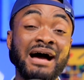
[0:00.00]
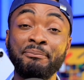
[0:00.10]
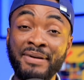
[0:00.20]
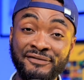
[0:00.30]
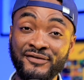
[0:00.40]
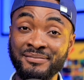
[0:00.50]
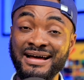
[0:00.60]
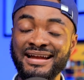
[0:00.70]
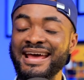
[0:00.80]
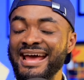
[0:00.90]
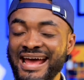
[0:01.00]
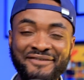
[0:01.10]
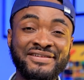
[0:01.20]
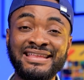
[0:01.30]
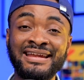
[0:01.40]
Apart from that,
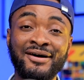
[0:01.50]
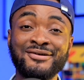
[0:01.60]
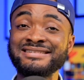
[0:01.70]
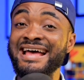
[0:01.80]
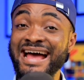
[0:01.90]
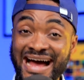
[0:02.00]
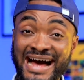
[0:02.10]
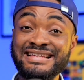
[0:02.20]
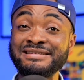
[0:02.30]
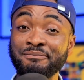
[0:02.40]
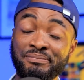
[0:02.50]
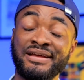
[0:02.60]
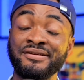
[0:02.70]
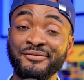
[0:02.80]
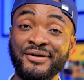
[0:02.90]
everything else has
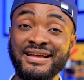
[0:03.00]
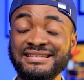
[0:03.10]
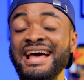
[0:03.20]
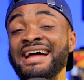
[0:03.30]
been great.